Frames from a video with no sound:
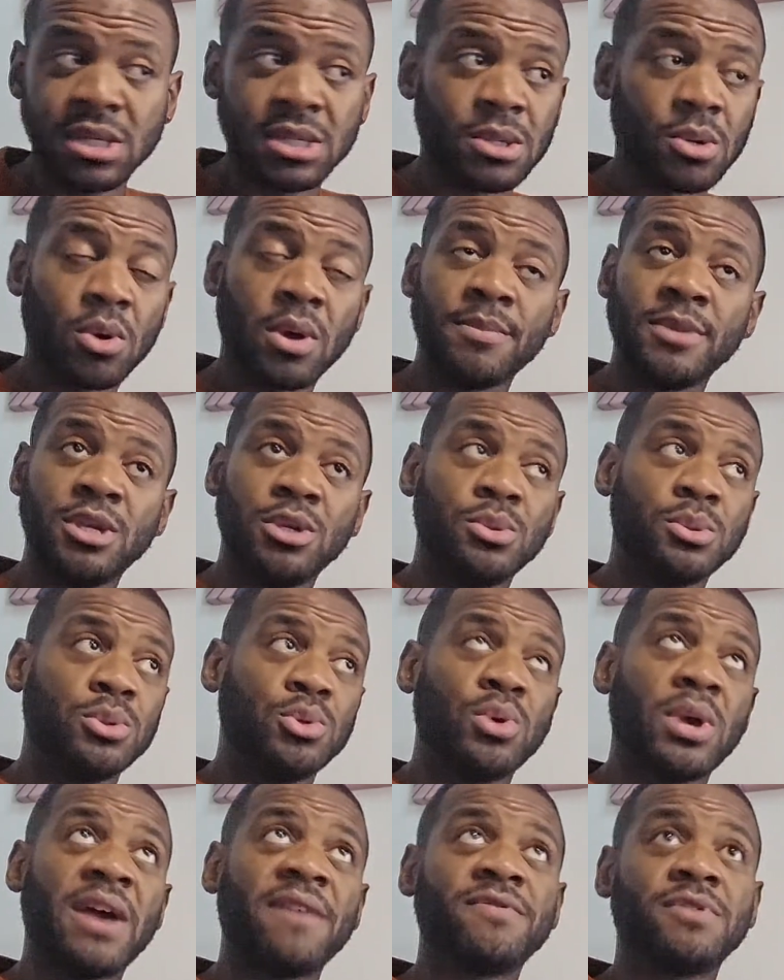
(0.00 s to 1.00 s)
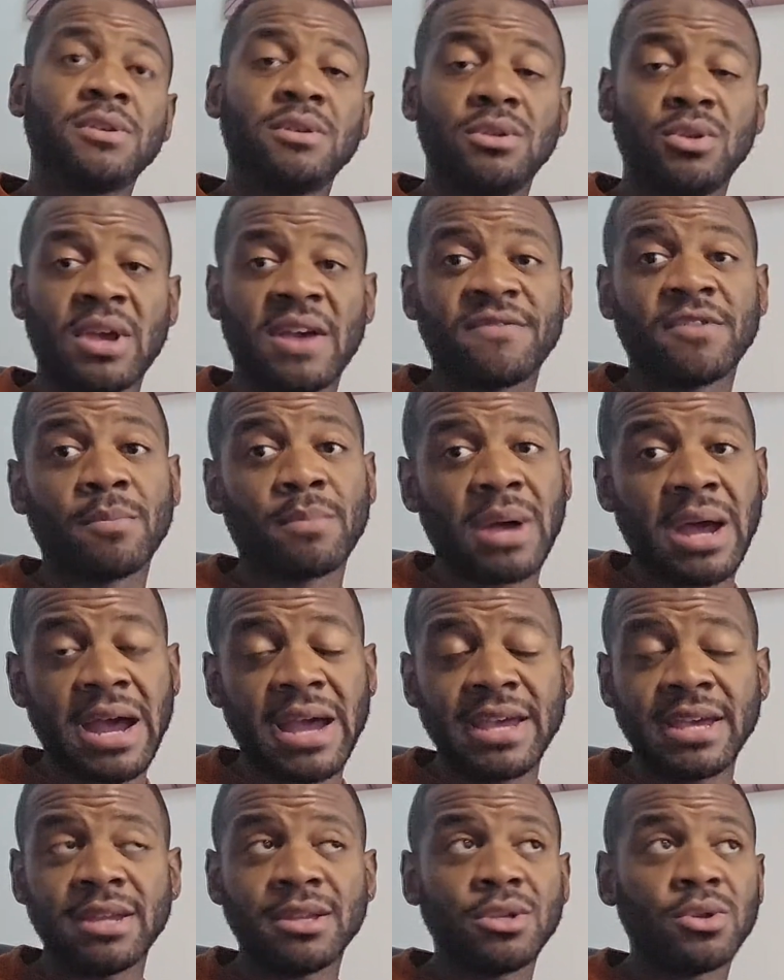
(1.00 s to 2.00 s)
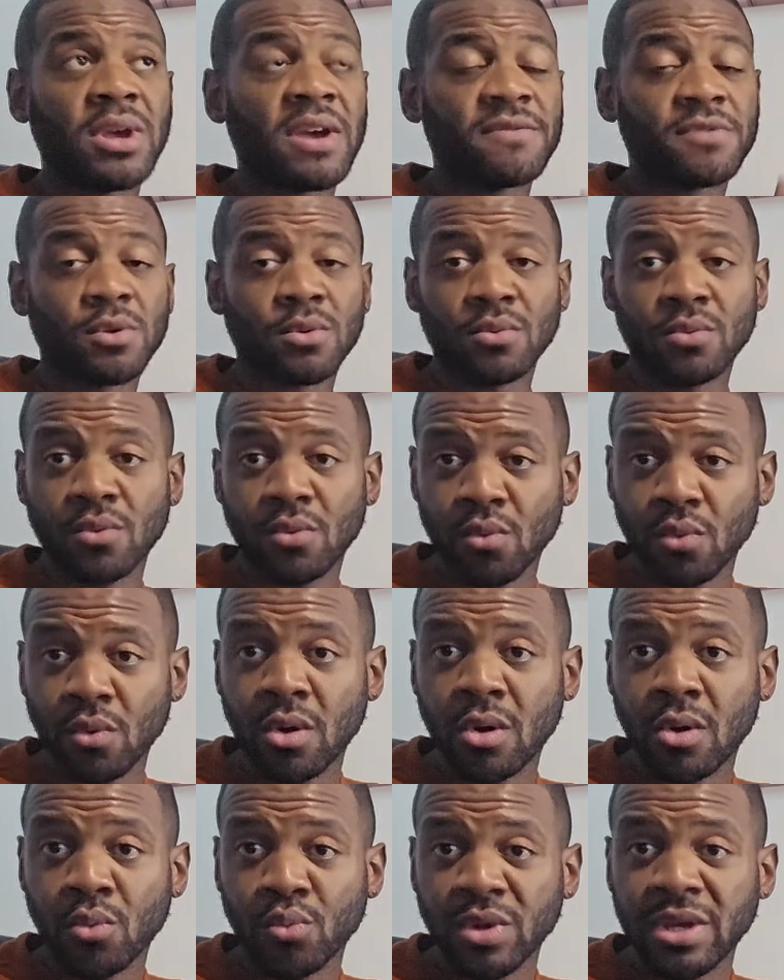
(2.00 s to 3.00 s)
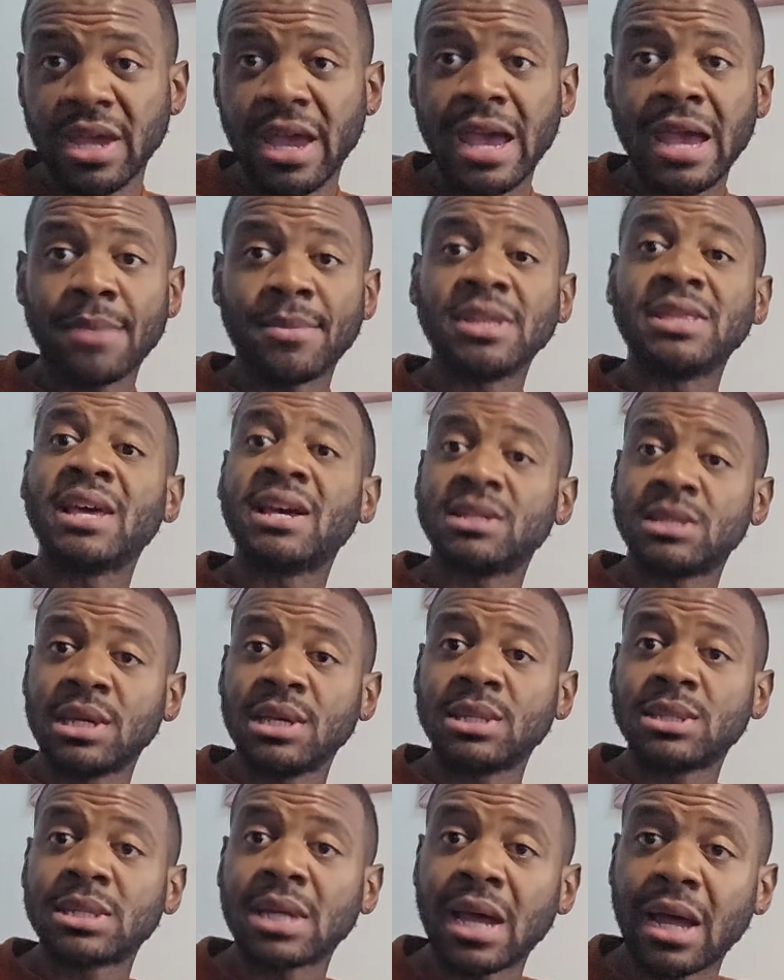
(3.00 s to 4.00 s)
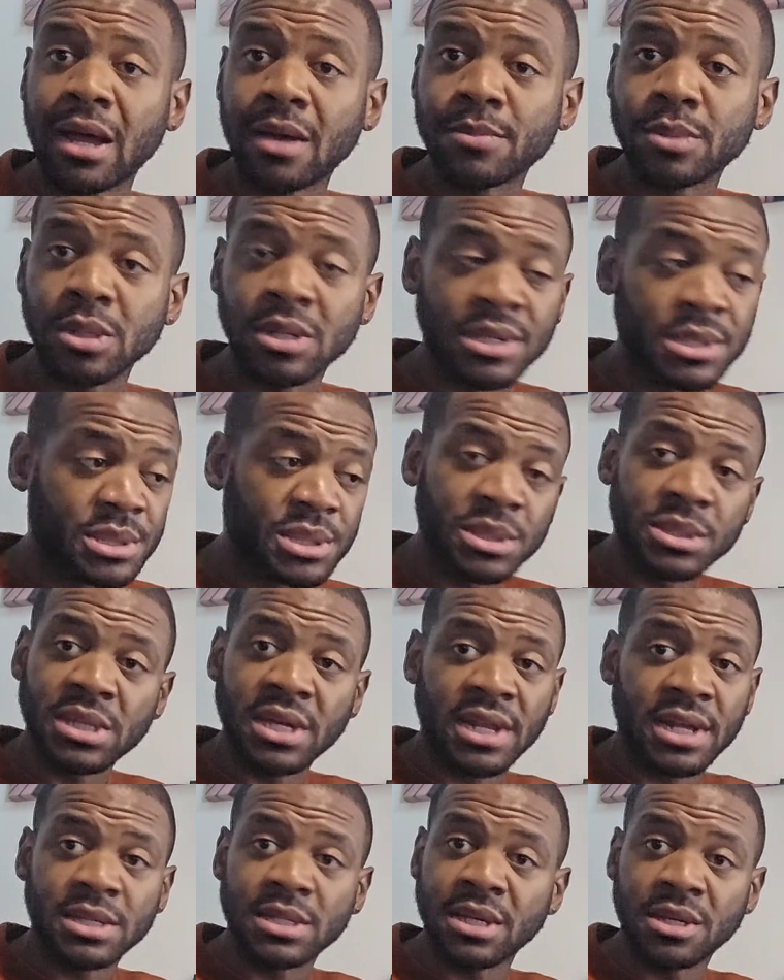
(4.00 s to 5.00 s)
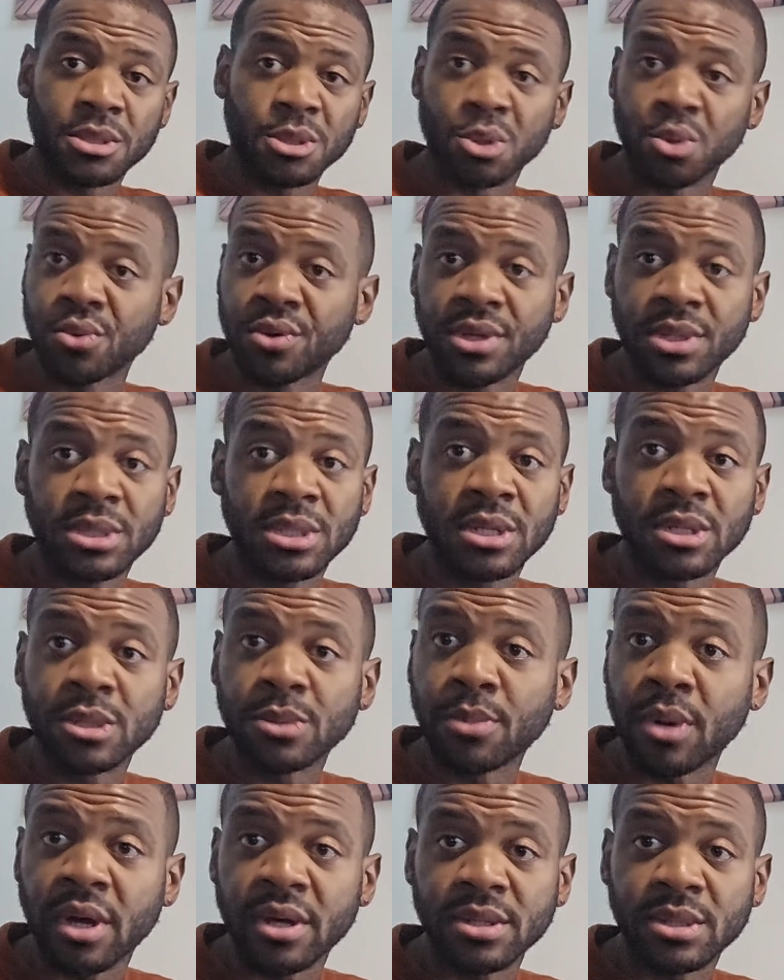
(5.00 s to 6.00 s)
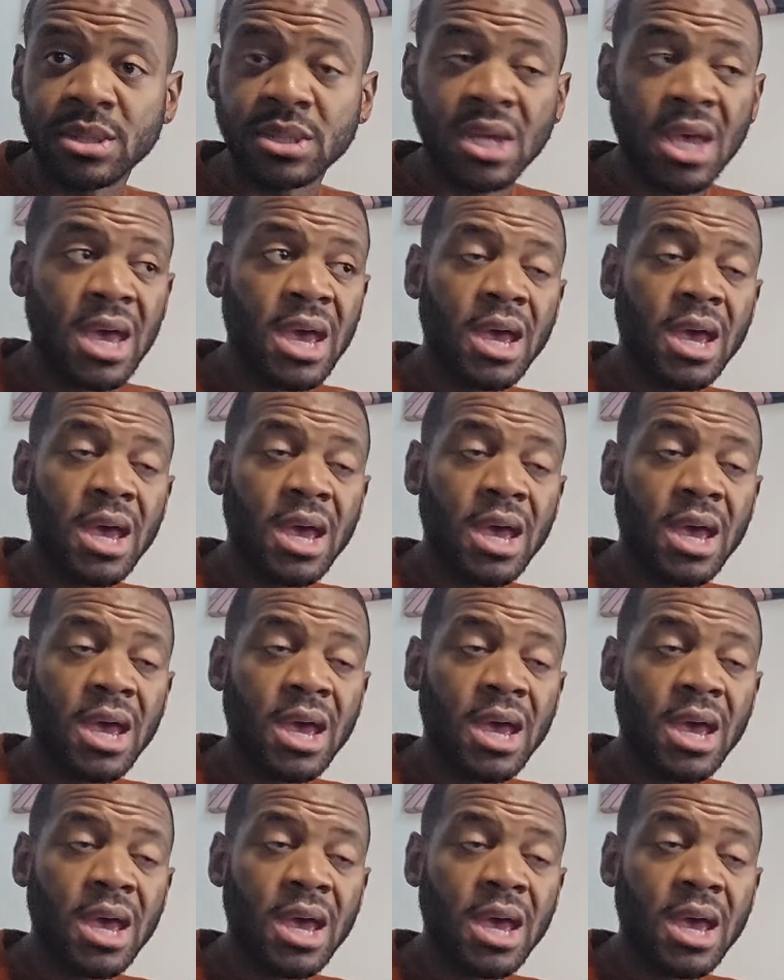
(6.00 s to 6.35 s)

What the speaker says: So I mean, you have to buy it, you have to rehab it. That takes time. So let's just say that takes 3 to 6 months.